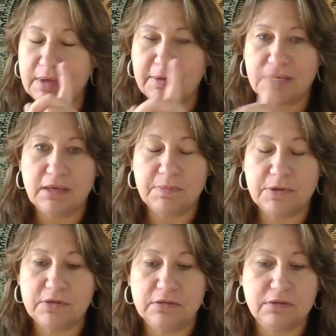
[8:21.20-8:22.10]
maybe
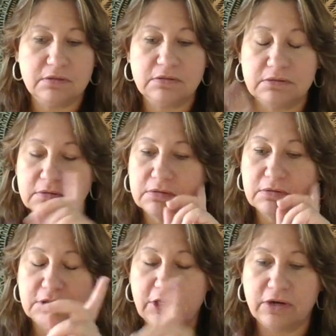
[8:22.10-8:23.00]
keep it,
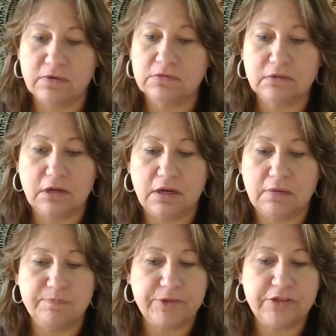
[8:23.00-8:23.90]
in
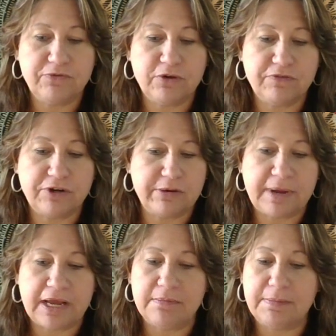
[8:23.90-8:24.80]
the forefront of
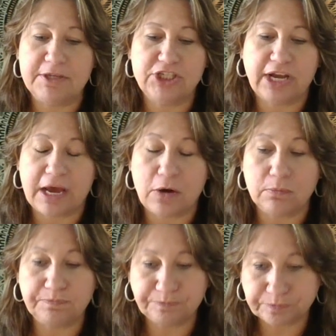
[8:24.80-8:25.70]
your mind. Maybe check
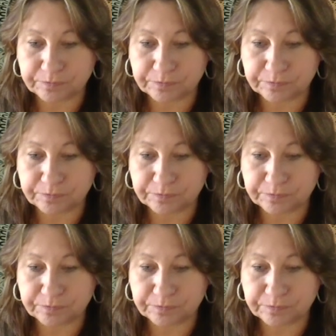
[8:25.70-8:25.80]
out.